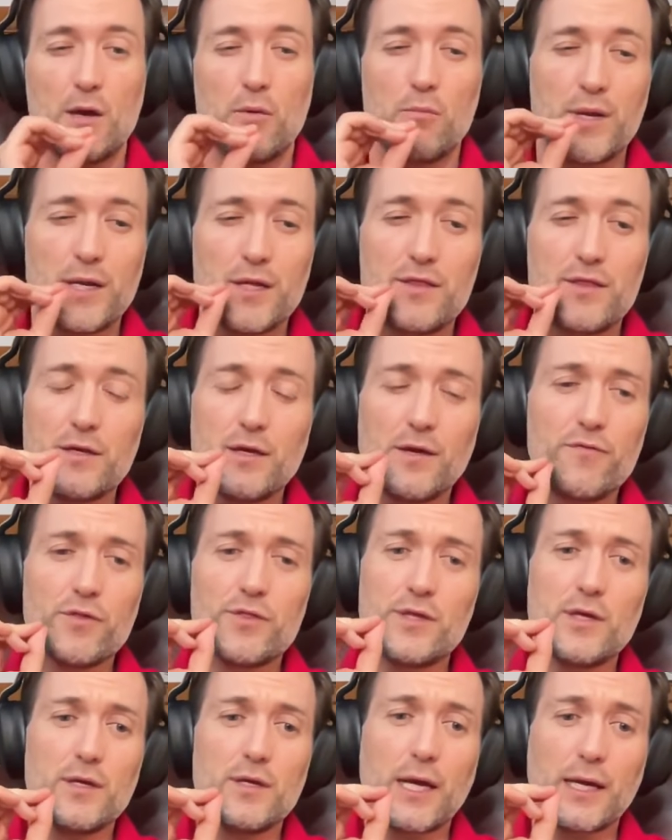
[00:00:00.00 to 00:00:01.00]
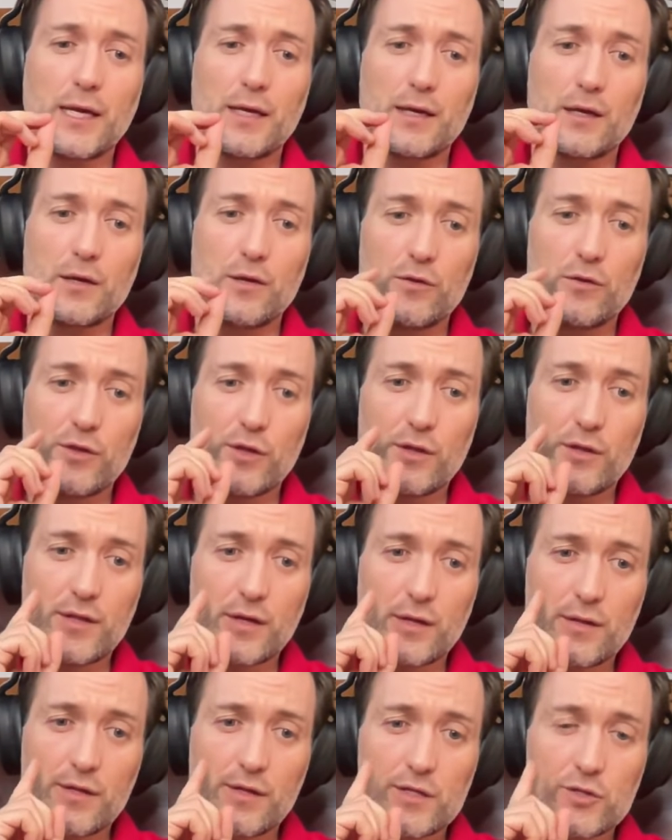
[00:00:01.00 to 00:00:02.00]
But I think if you think, like, the, the,
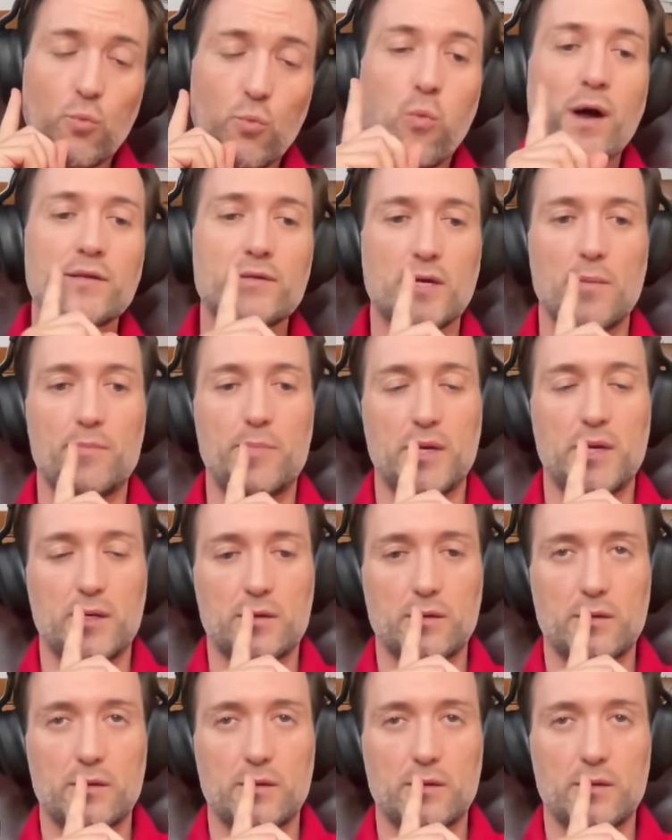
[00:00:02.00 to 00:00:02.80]
there's one topic,